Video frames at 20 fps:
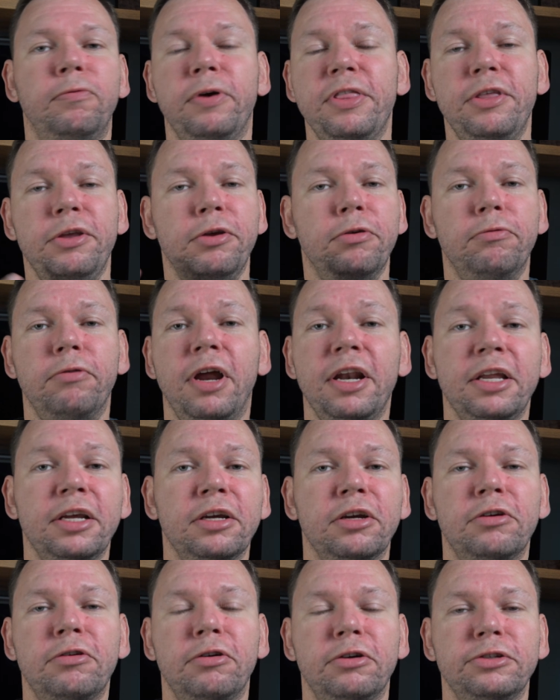Whether you're running
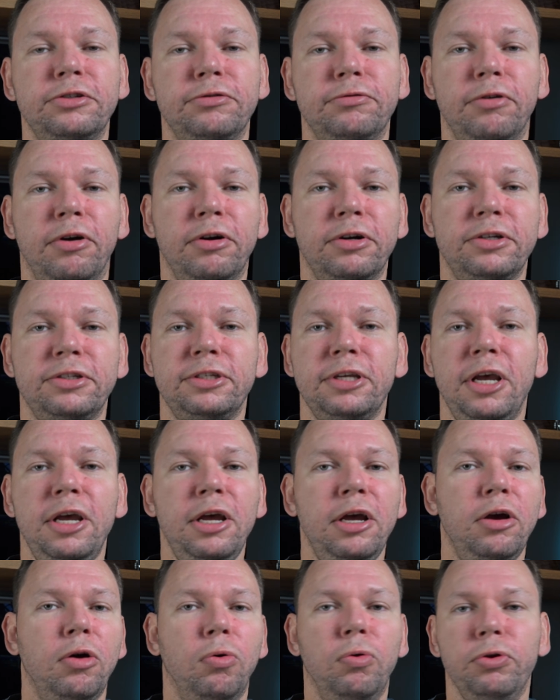across rocks
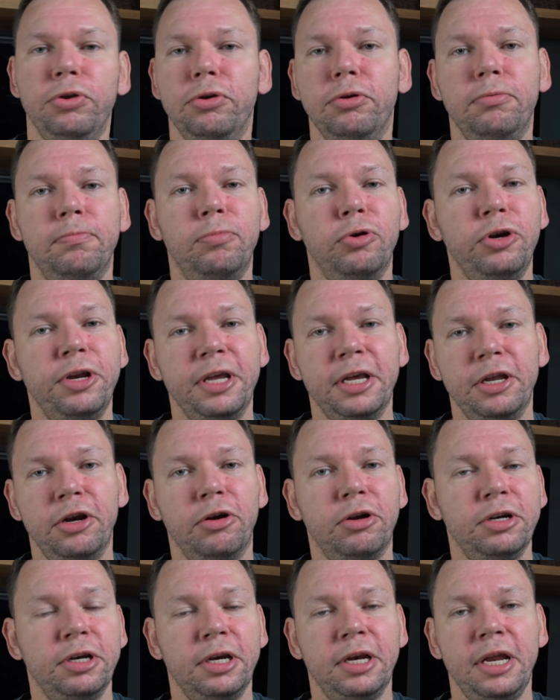or you putting it
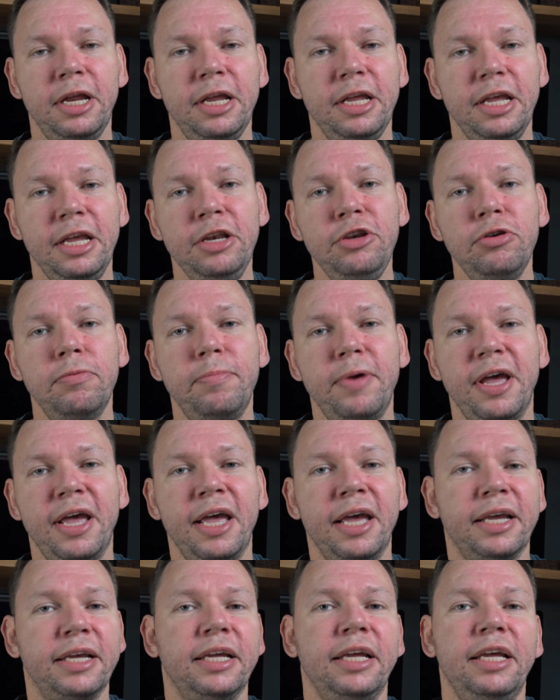on in your
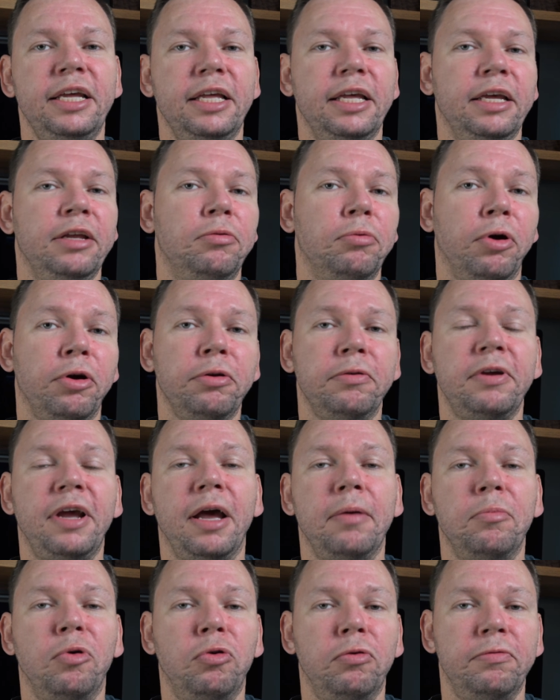bag, it won't
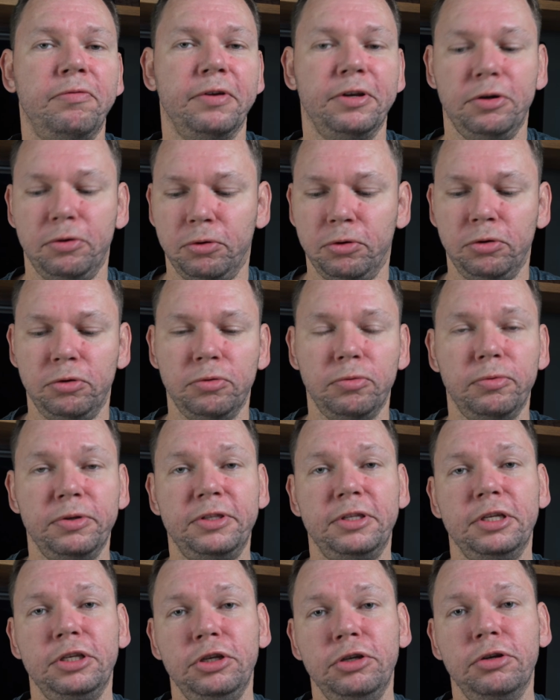come off at all with
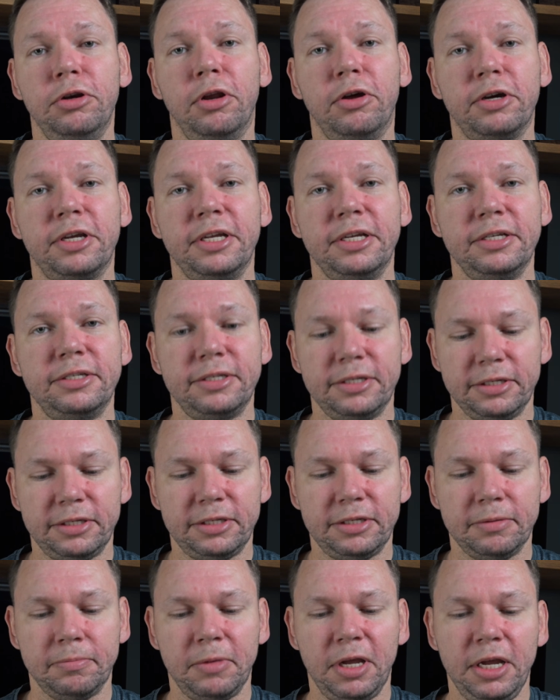the new locking
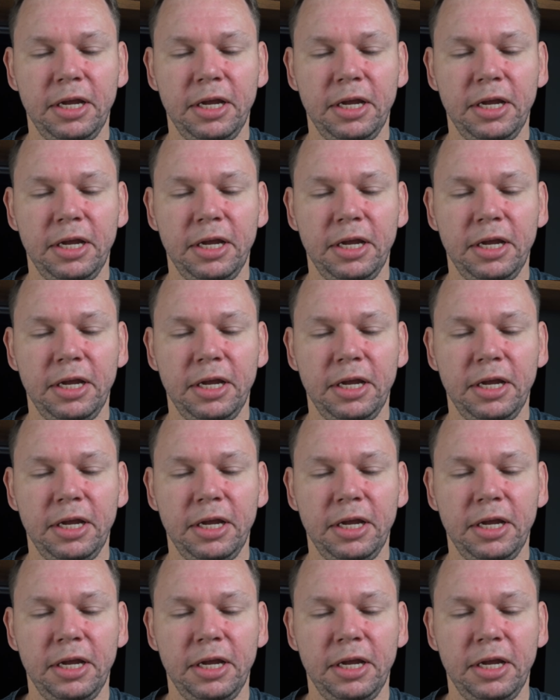system.